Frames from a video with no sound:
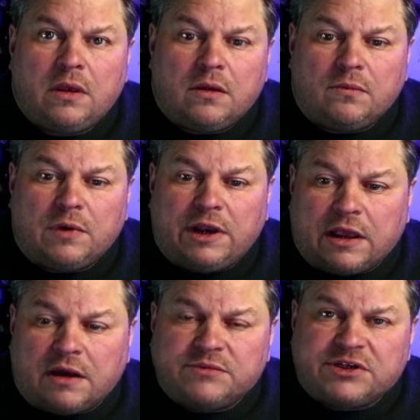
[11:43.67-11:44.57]
When it
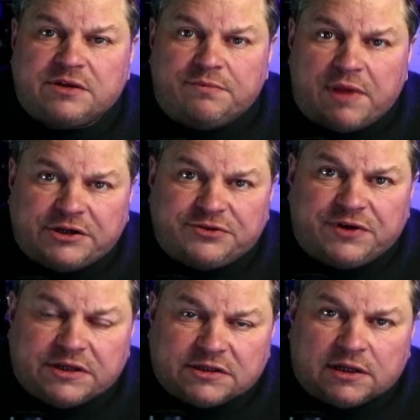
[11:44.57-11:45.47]
comes to
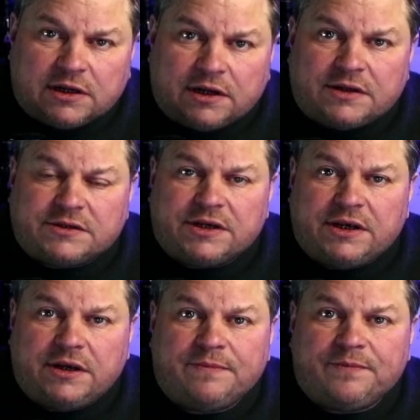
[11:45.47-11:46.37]
measuring
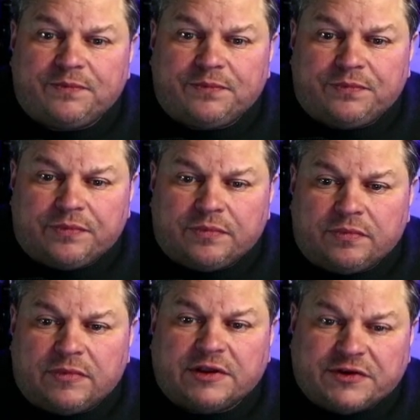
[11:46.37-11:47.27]
salinity,
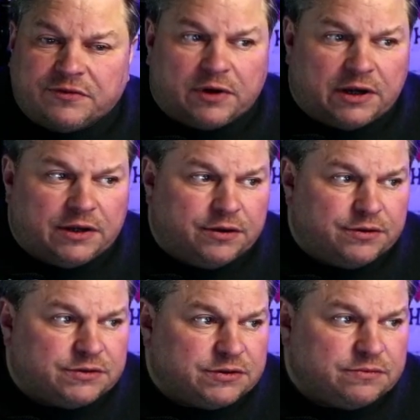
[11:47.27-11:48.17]
this is what I
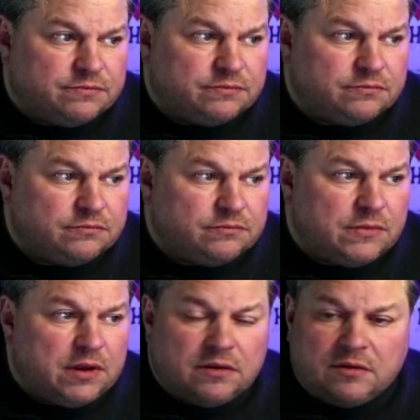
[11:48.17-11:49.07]
use.
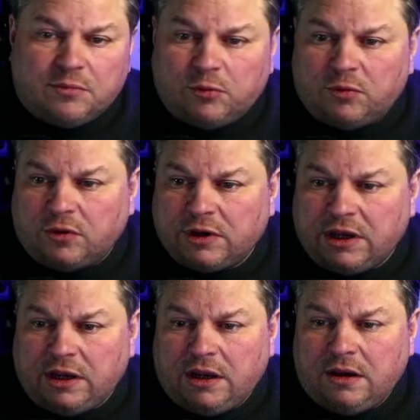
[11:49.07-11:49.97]
The
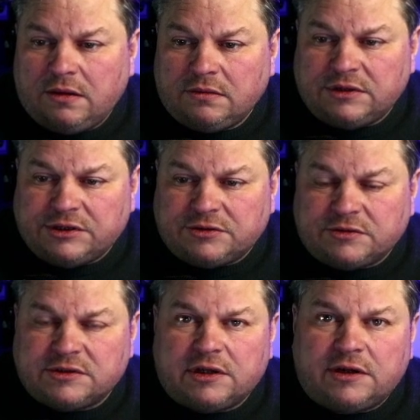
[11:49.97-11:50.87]
Milwaukee digital
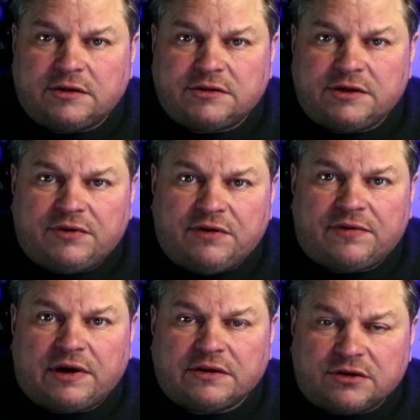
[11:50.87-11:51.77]
salinity
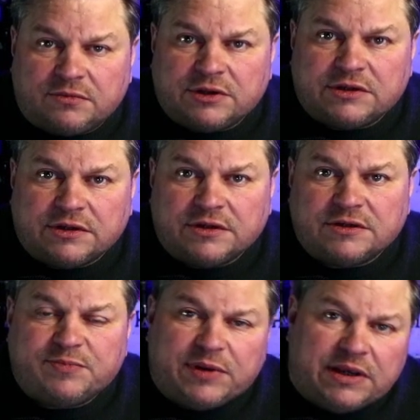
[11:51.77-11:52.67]
refractometer has
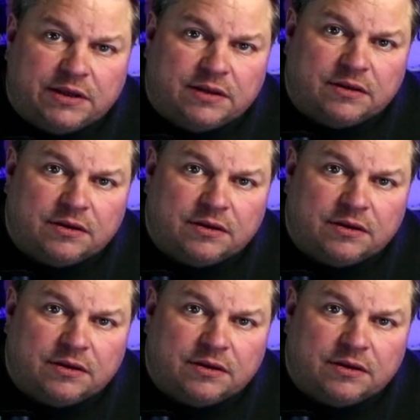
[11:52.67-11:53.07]
been